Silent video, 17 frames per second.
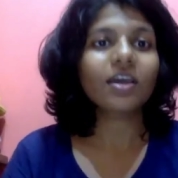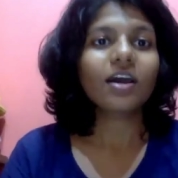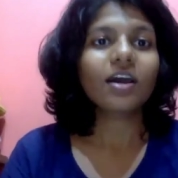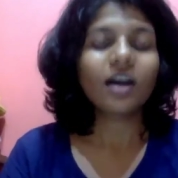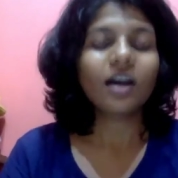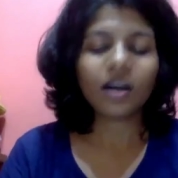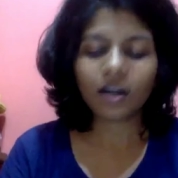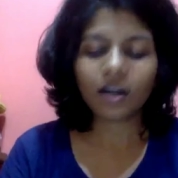
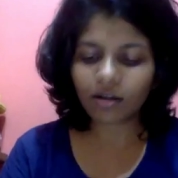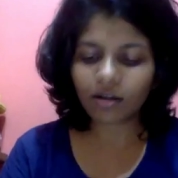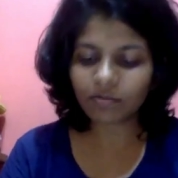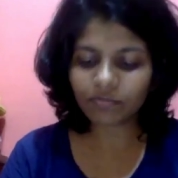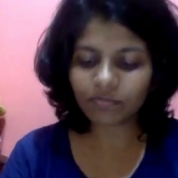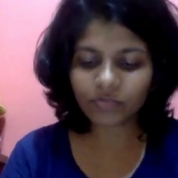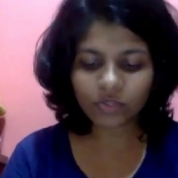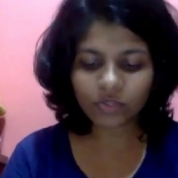Uh,
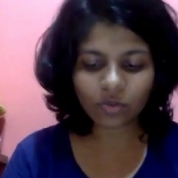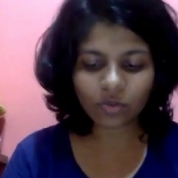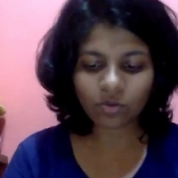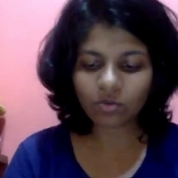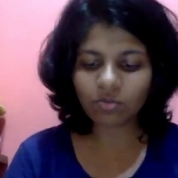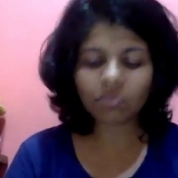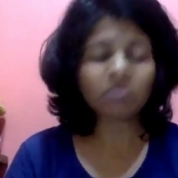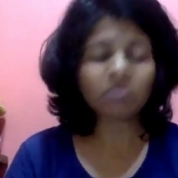
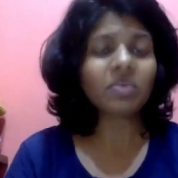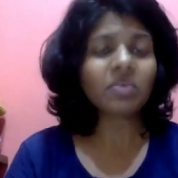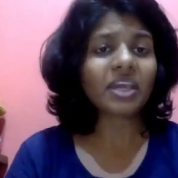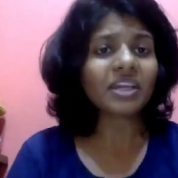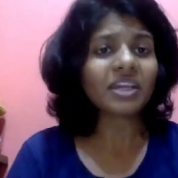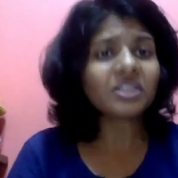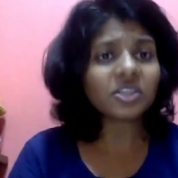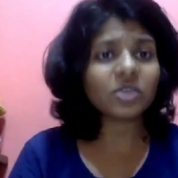so
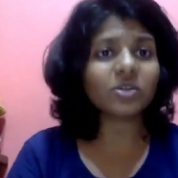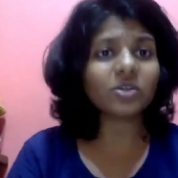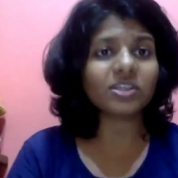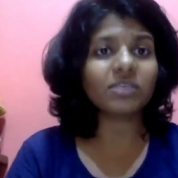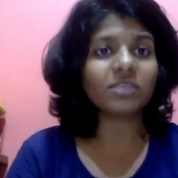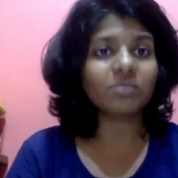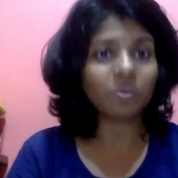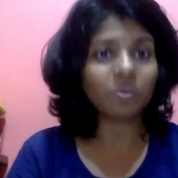NGOs
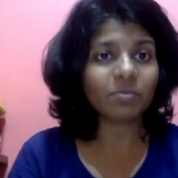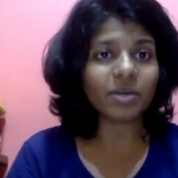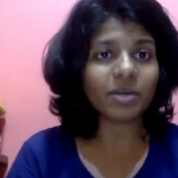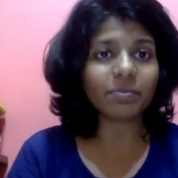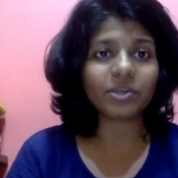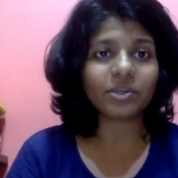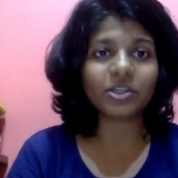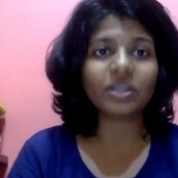in Mumbai
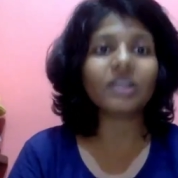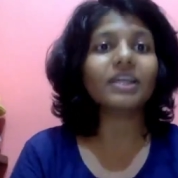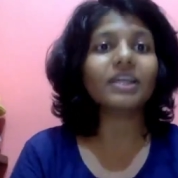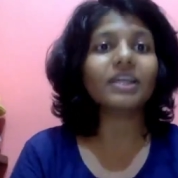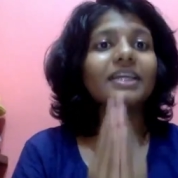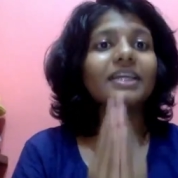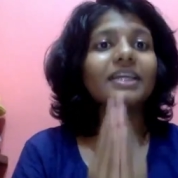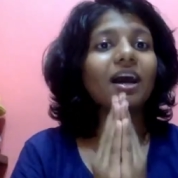
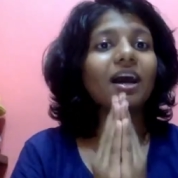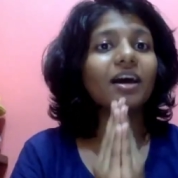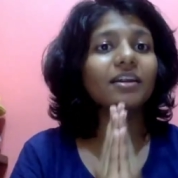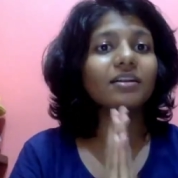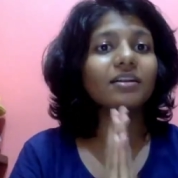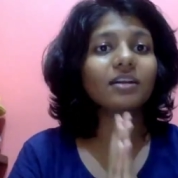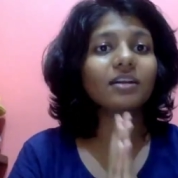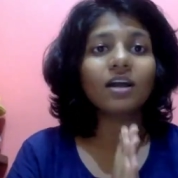particularly are
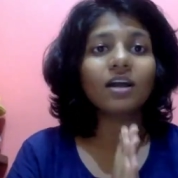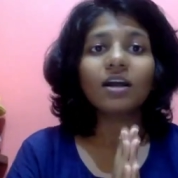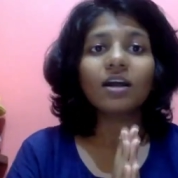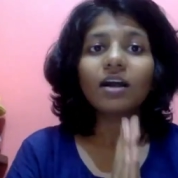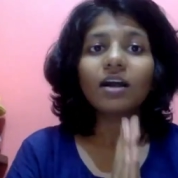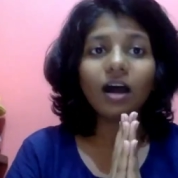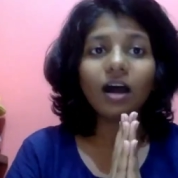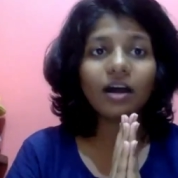
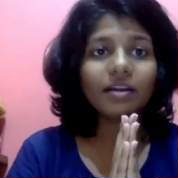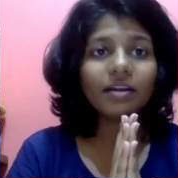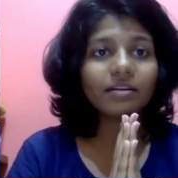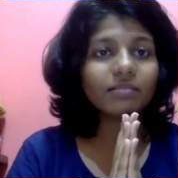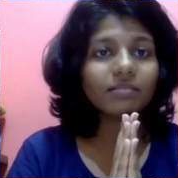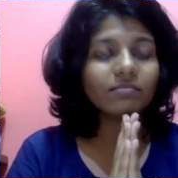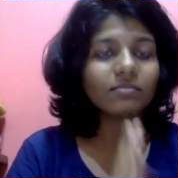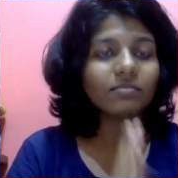are
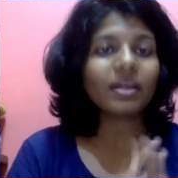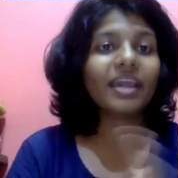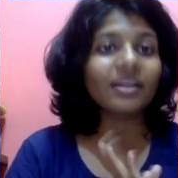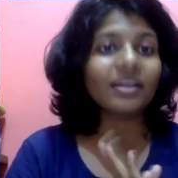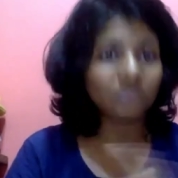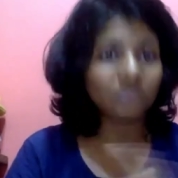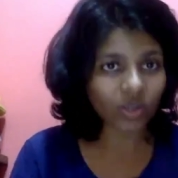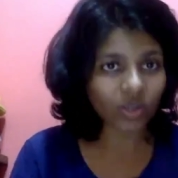
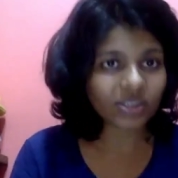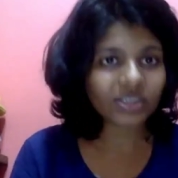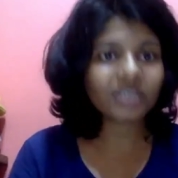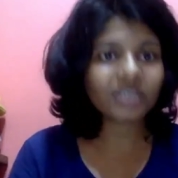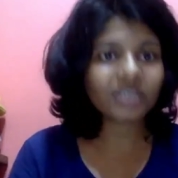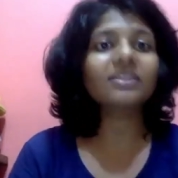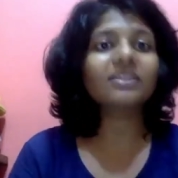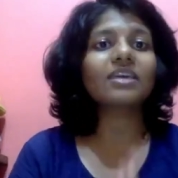exhausted.